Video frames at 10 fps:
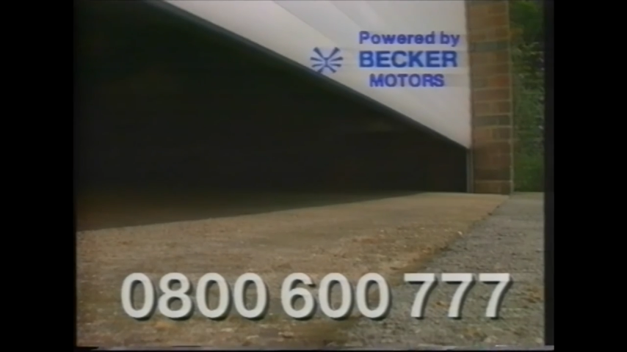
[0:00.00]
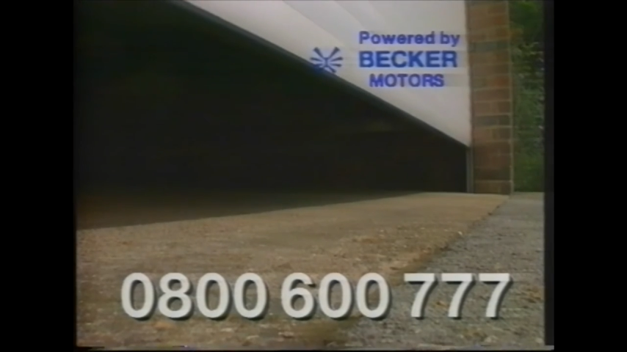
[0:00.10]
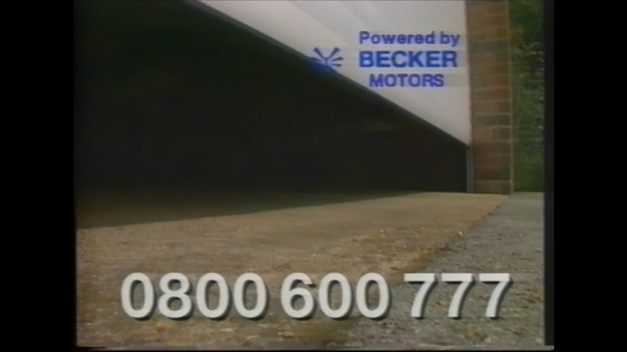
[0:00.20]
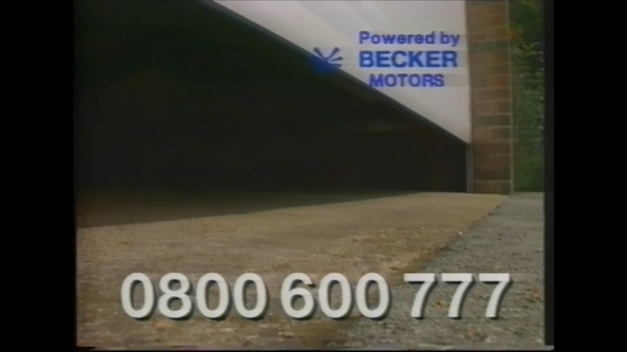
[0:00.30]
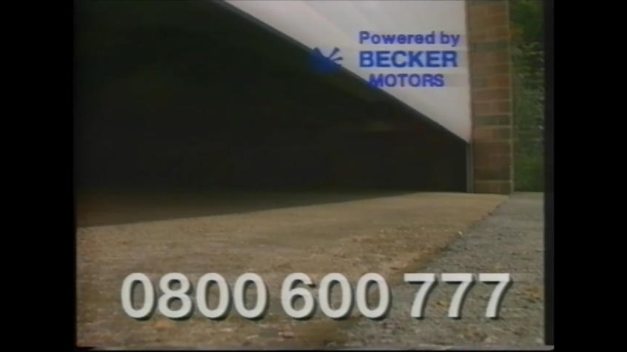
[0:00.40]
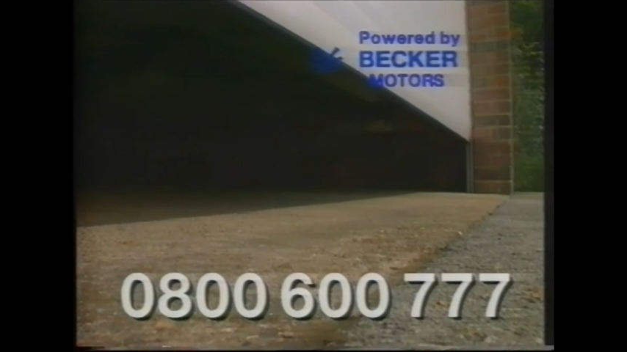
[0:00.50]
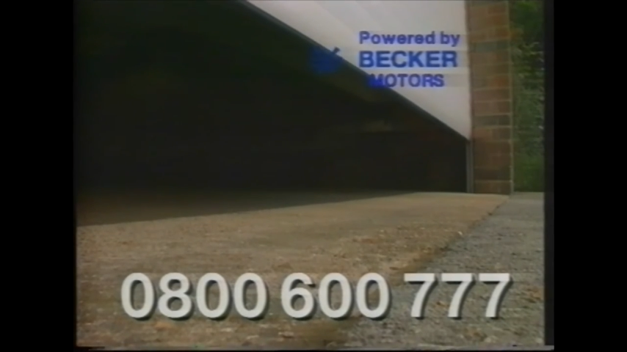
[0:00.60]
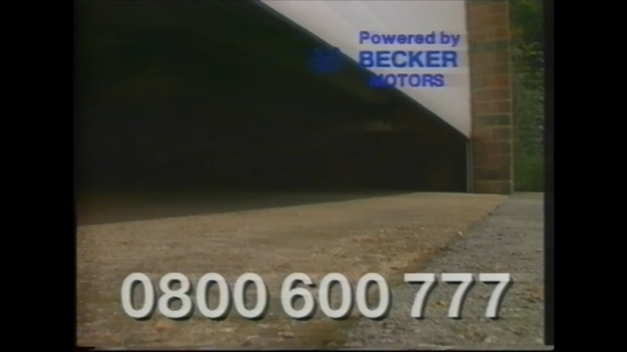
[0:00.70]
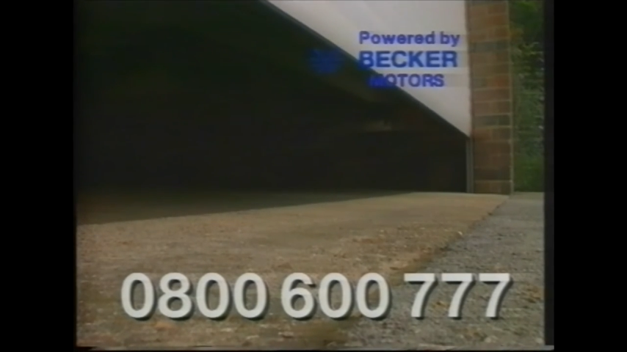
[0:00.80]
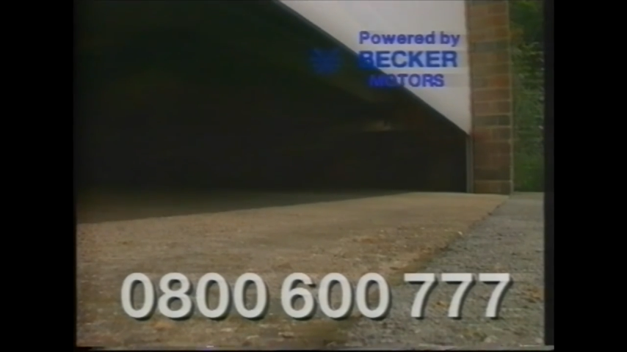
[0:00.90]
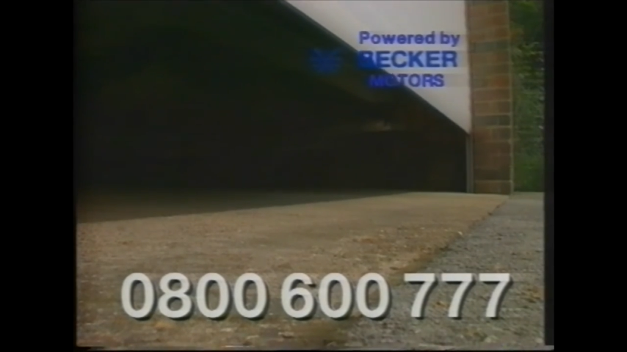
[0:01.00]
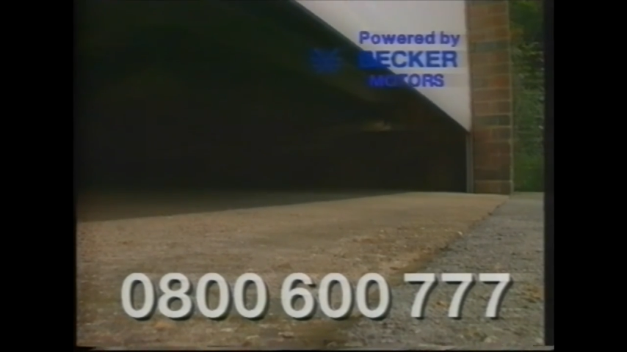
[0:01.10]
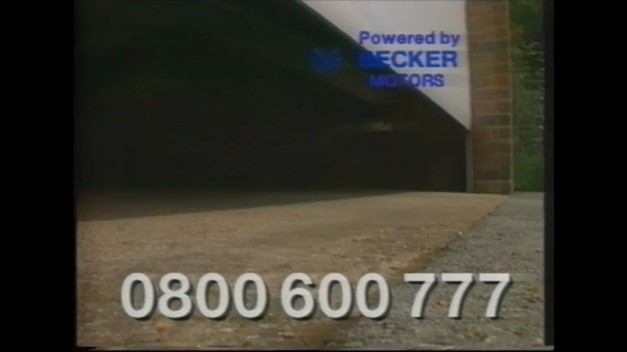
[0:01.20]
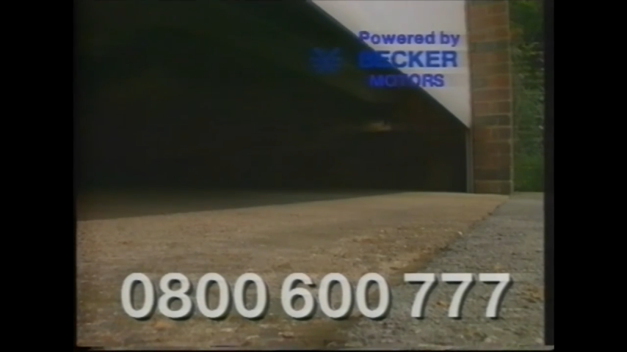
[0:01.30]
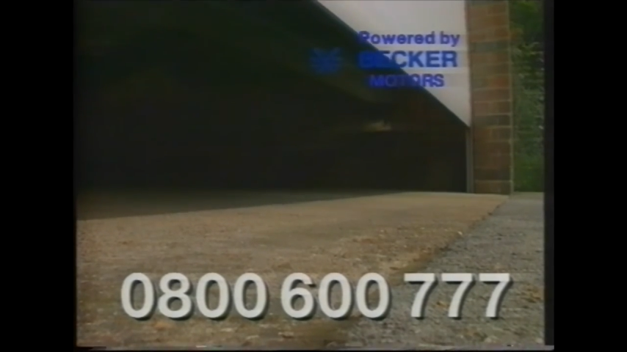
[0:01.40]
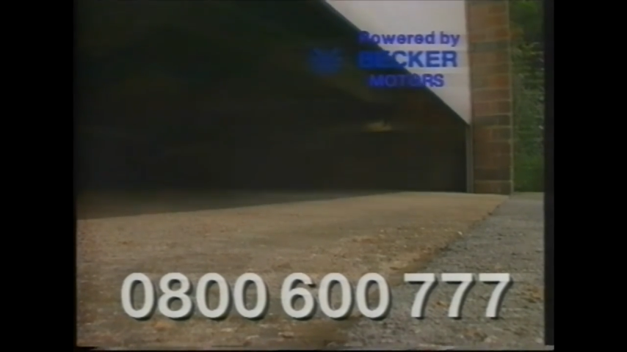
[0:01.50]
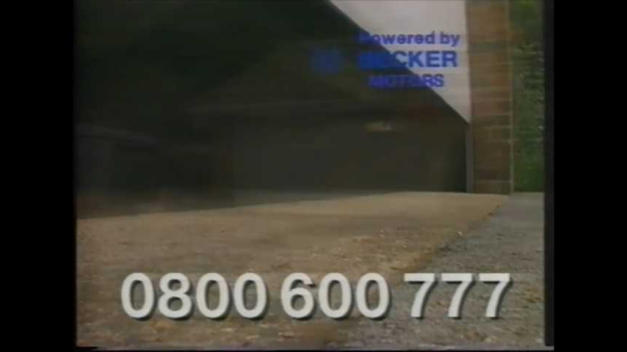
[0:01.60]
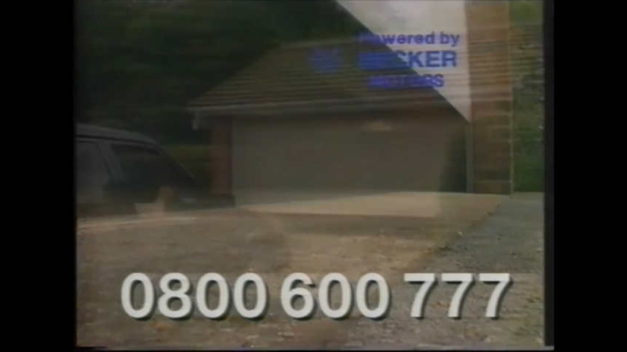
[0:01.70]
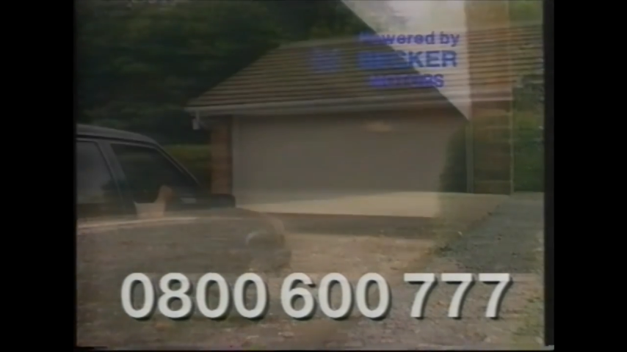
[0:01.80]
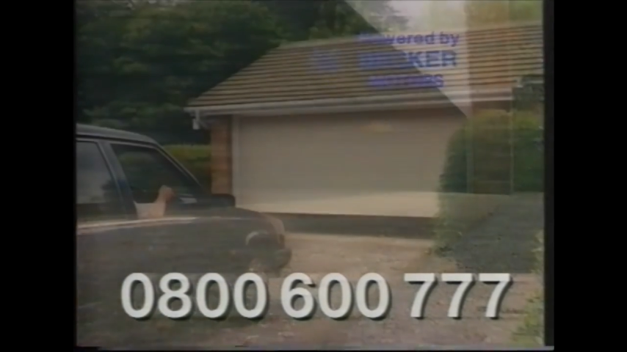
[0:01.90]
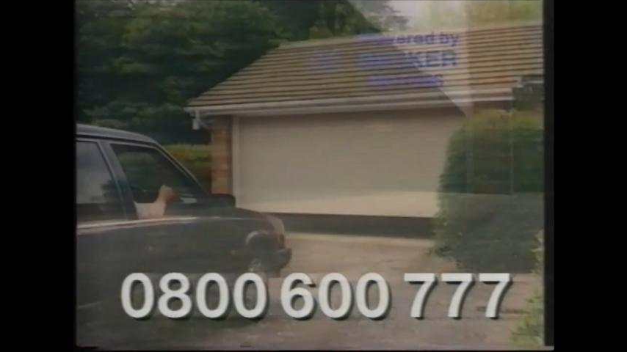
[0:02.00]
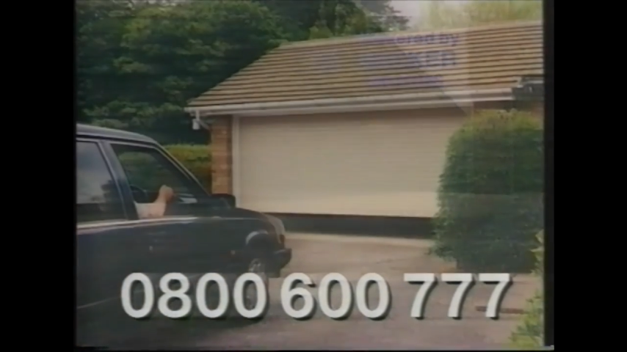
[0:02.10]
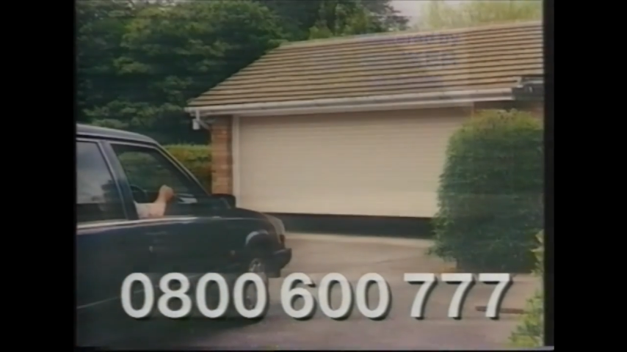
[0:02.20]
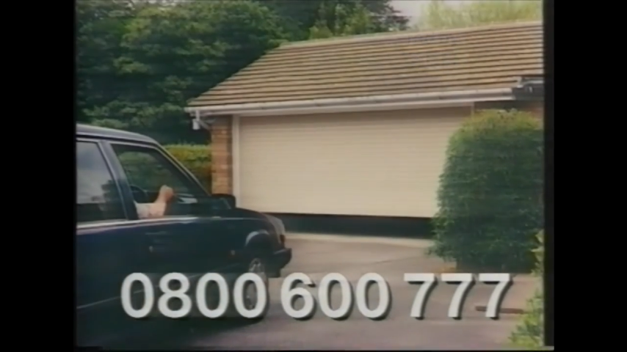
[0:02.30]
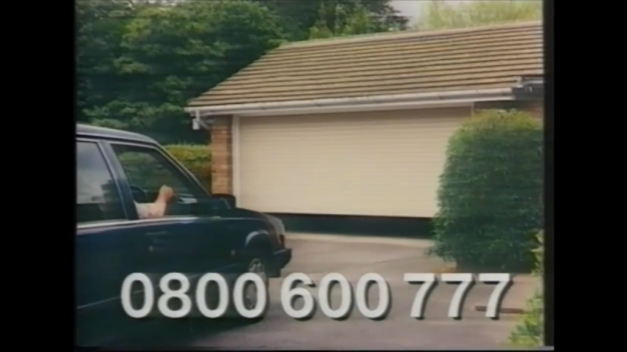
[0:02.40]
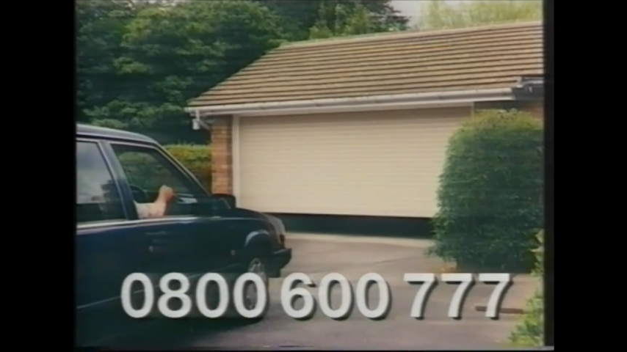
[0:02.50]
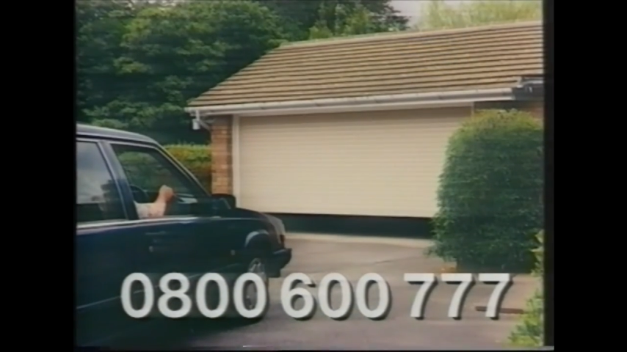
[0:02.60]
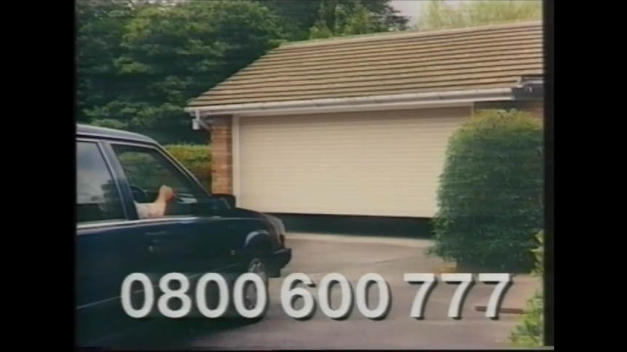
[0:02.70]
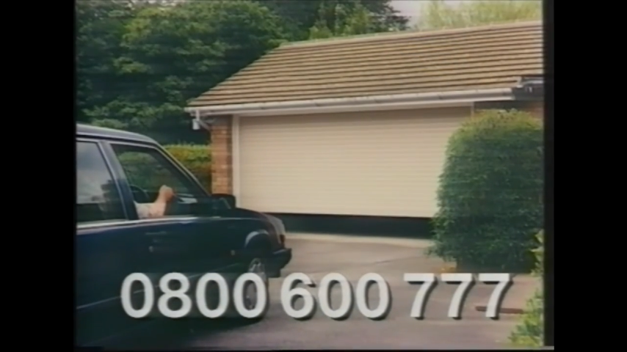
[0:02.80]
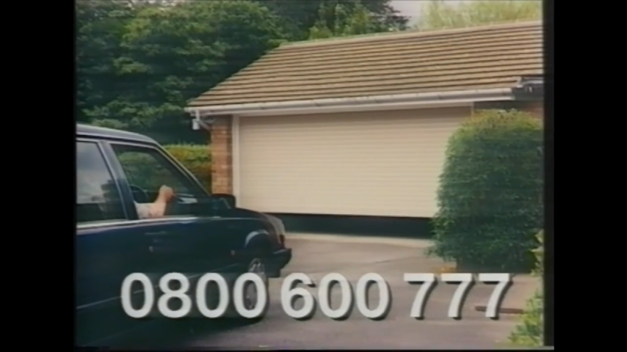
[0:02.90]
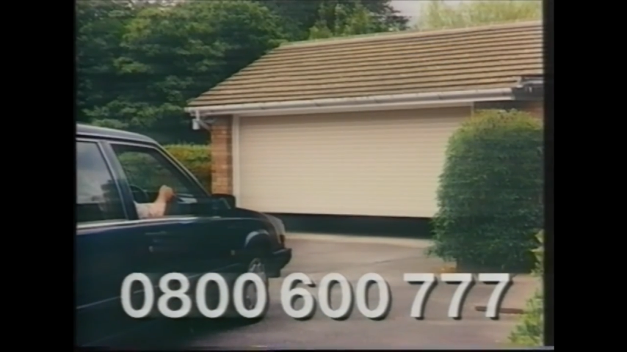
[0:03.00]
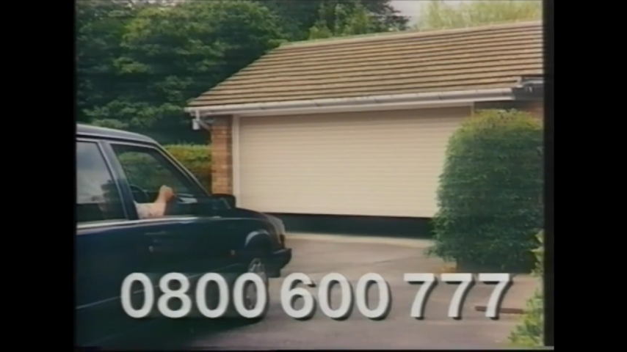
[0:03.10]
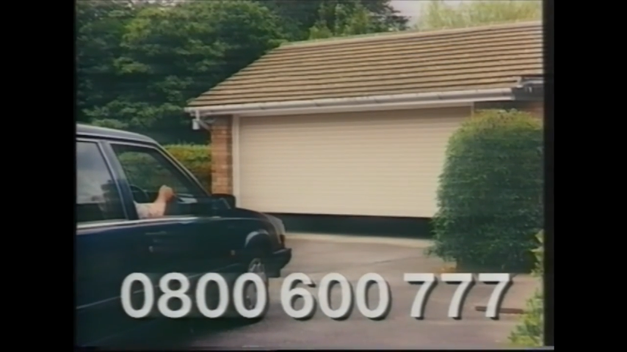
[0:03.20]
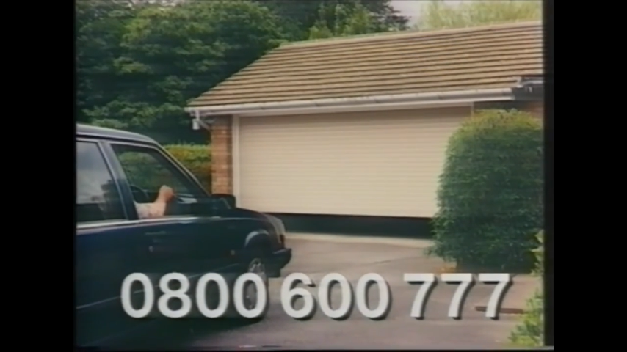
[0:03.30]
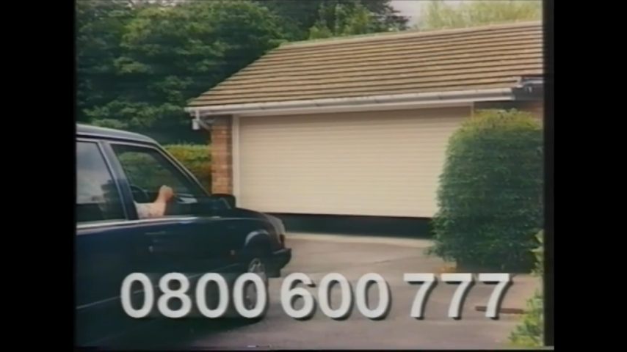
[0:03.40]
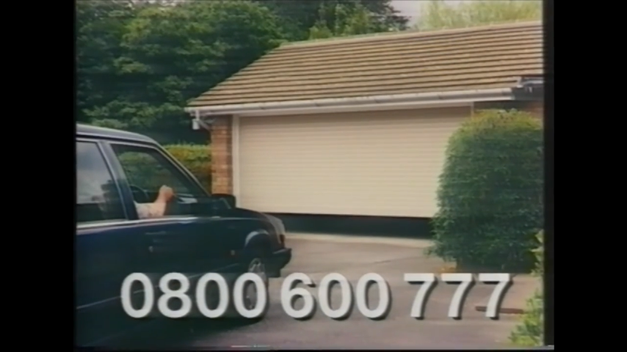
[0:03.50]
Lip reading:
No face is visible, so there are no lips to read.